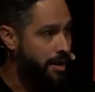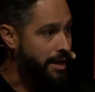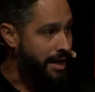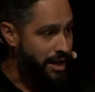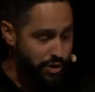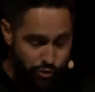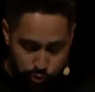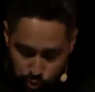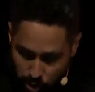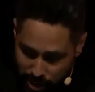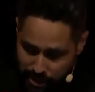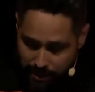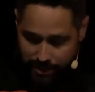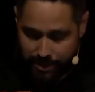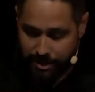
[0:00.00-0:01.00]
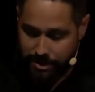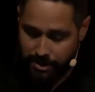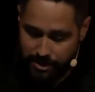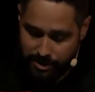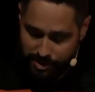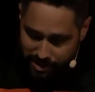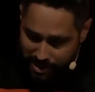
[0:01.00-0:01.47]
It is really
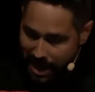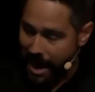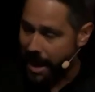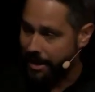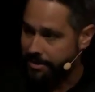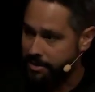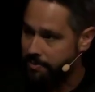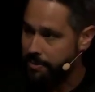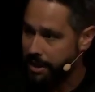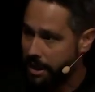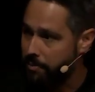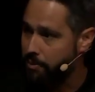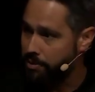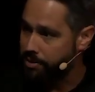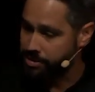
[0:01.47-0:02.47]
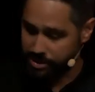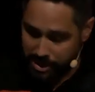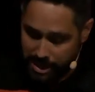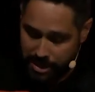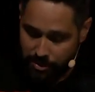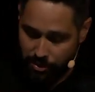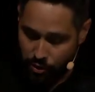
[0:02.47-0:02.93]
sad to be able to
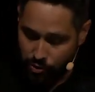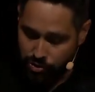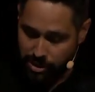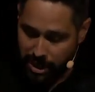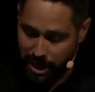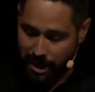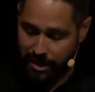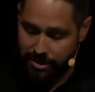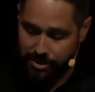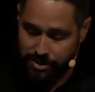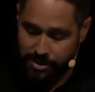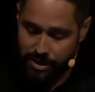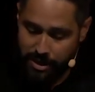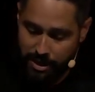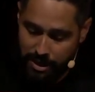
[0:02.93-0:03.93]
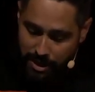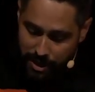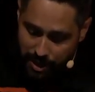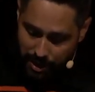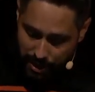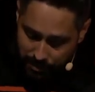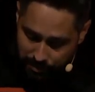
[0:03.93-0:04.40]
see those kinds
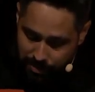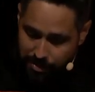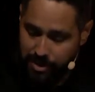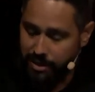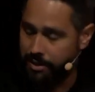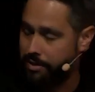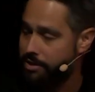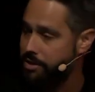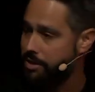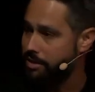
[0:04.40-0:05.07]
of things